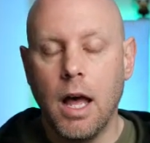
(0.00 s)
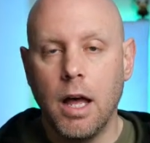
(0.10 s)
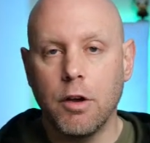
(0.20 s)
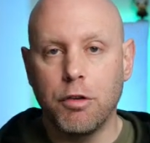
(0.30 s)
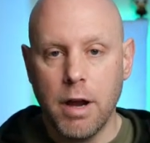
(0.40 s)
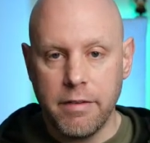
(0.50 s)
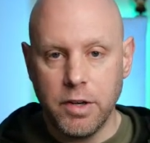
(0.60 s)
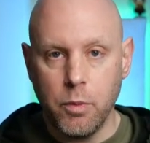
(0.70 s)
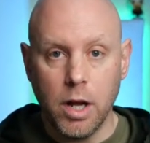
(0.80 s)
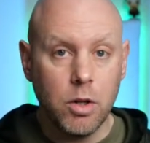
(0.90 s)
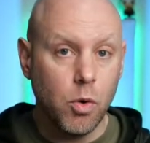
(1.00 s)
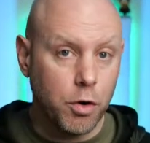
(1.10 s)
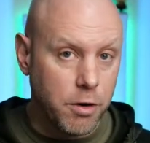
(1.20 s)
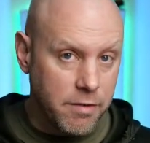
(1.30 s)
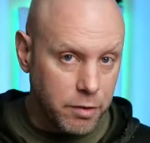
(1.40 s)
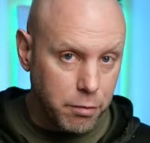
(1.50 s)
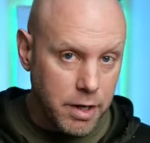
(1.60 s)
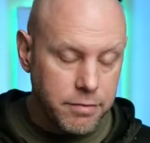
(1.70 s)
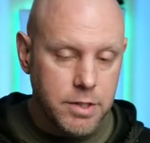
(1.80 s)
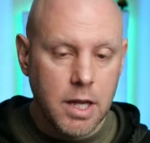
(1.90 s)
gravity well or gravity rift,